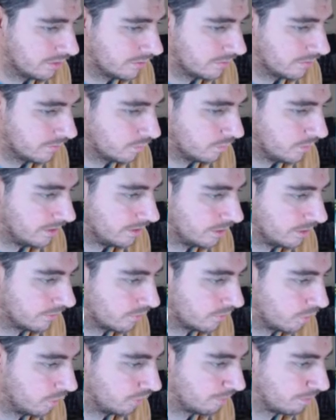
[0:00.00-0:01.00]
will of
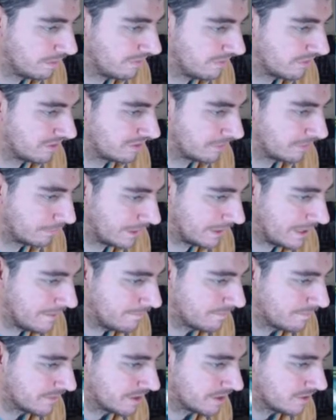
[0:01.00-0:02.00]
course be fun to play,
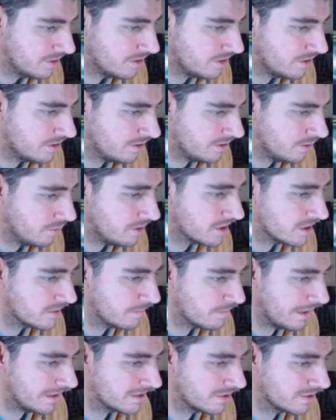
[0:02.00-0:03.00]
just don't
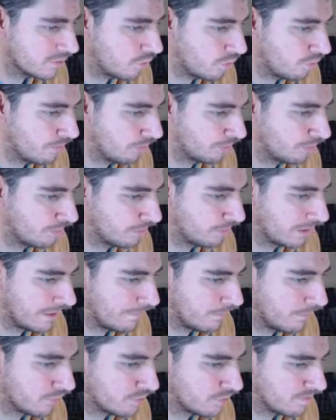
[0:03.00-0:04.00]
expect its core multiplayer
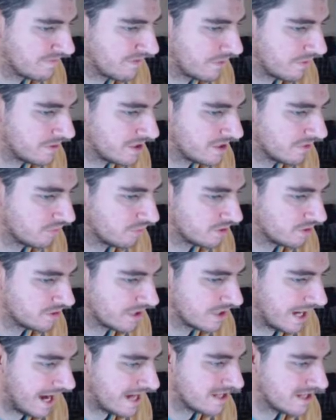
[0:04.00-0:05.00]
mode to be very different to
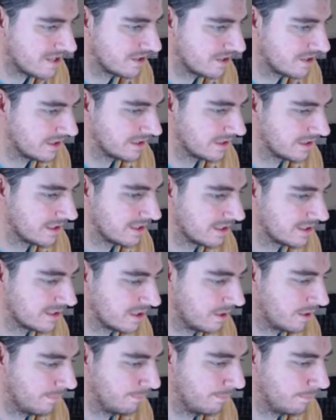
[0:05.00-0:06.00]
anything that's
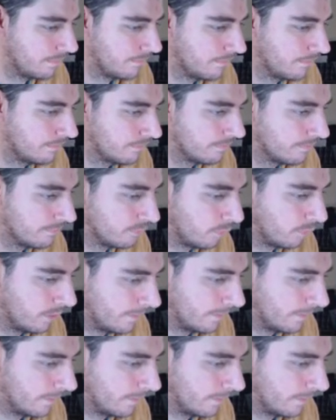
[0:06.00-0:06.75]
come before.